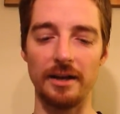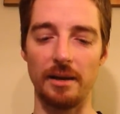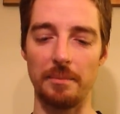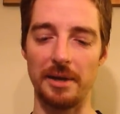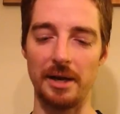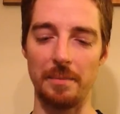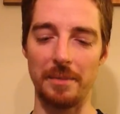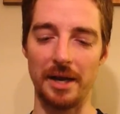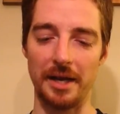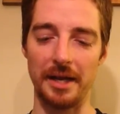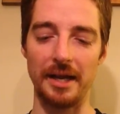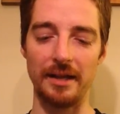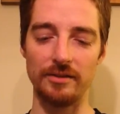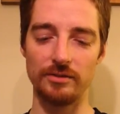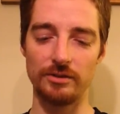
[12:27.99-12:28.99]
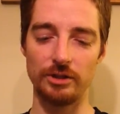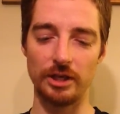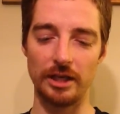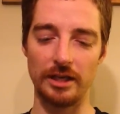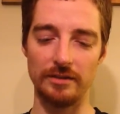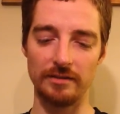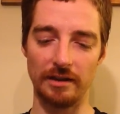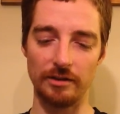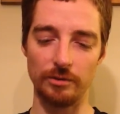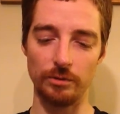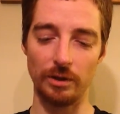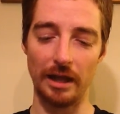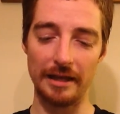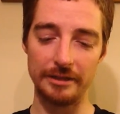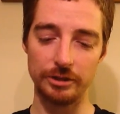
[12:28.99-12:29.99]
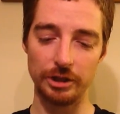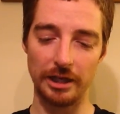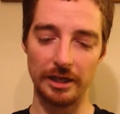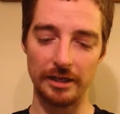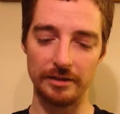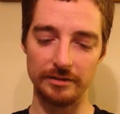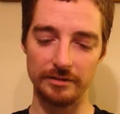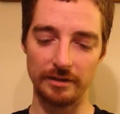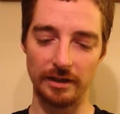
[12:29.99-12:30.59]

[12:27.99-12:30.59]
I mean, I'm not against Jennies. I do like Jennies.